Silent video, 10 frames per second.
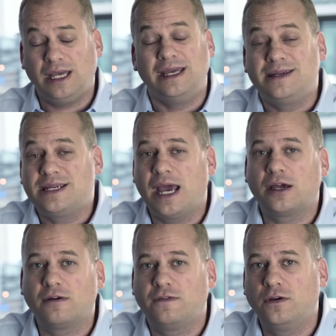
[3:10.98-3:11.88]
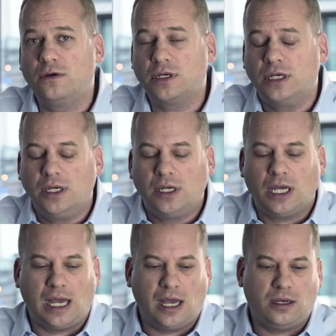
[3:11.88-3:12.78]
intake of food,
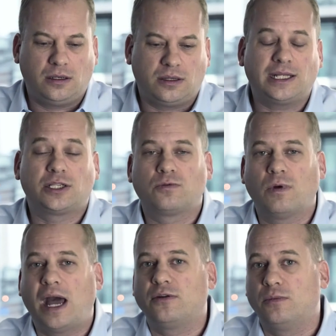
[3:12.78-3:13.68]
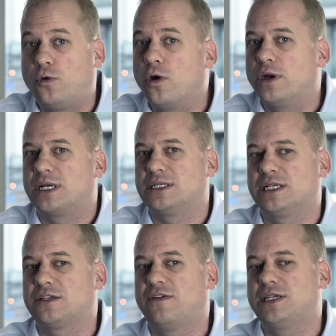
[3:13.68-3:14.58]
and that's rather important because
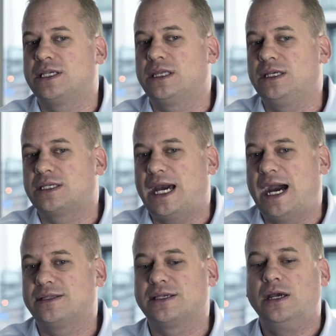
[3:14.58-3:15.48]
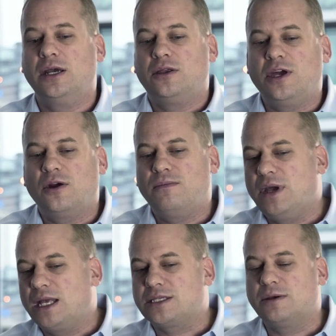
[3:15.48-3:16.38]
let's face it, these cats, they're
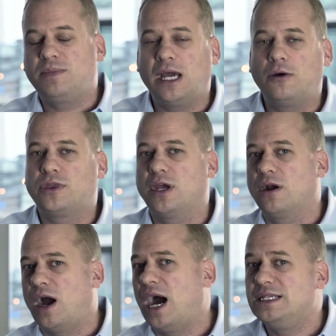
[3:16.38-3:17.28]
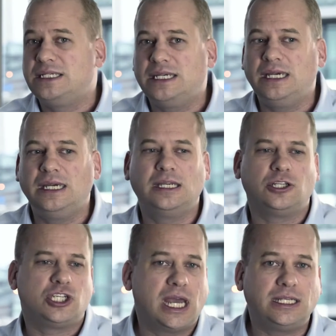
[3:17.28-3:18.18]
meant to be out there hunting
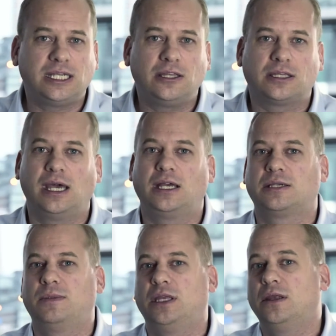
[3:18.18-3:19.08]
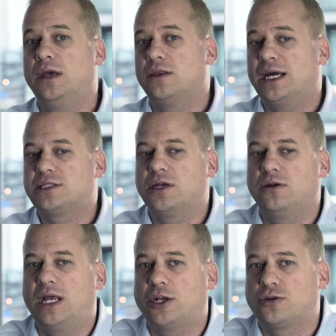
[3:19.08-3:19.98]
and chasing things. I mean, that's their
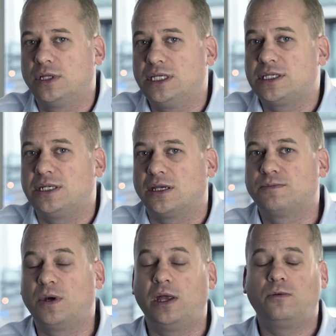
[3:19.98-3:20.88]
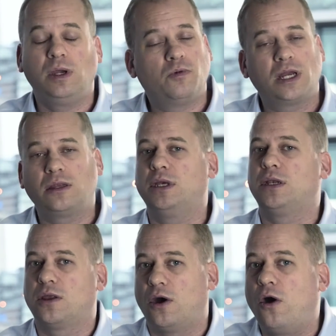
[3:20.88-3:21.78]
natural instincts, but we bring them
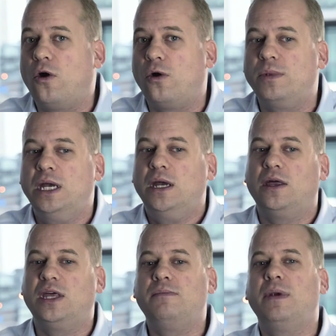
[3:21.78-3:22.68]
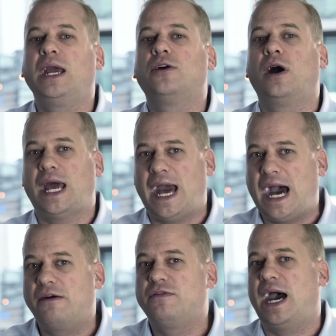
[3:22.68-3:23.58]
into the home and they may not
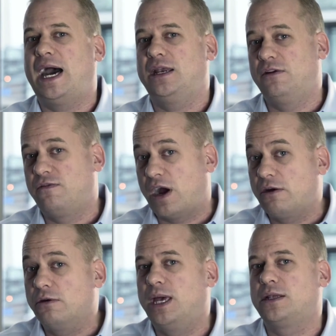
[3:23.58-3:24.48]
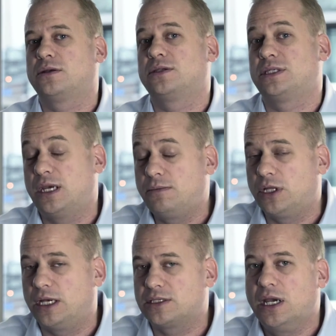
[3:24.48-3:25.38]
have that environmental
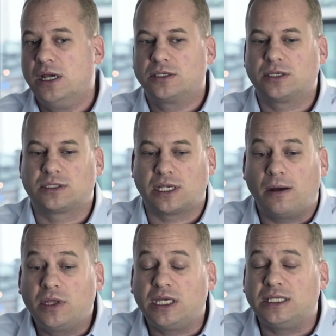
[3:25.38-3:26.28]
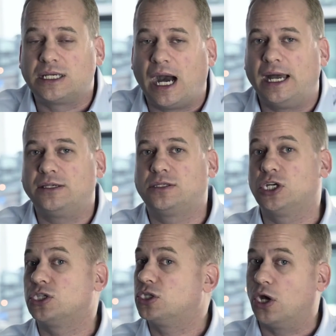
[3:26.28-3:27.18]
stimulus. So some of these guys
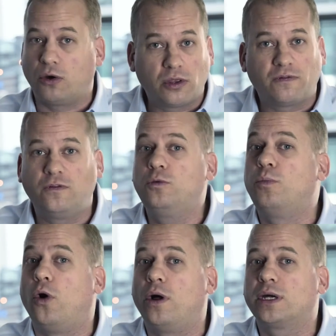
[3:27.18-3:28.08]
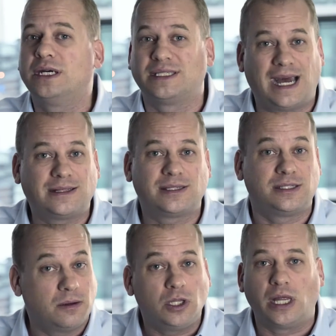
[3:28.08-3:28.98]
just go to the food bowl because that's
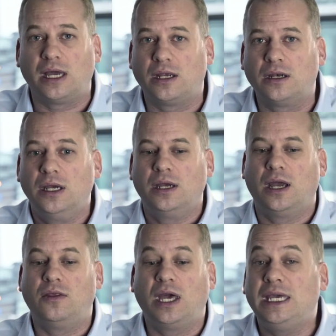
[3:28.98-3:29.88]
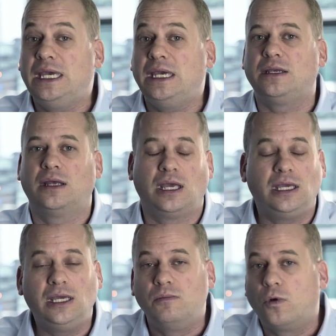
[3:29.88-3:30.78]
stimulating, and they
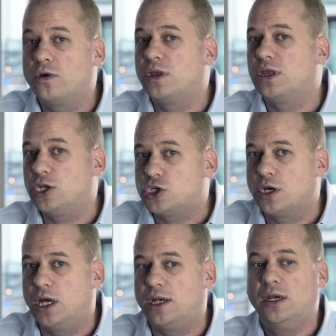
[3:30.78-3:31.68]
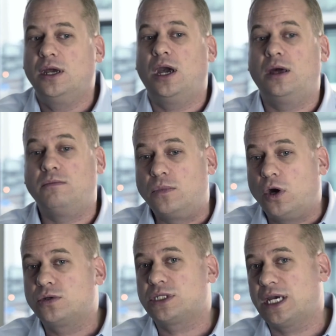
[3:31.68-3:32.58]
eat more than they should. And
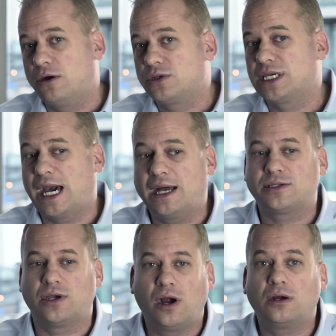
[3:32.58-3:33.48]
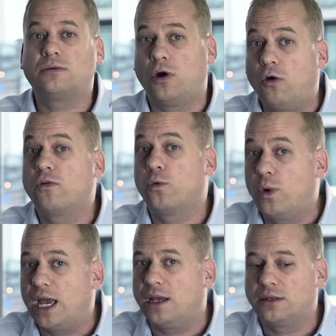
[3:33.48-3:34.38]
most house cats are
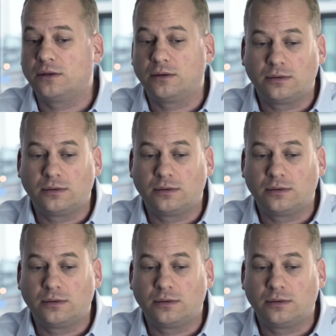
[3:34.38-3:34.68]
overweight.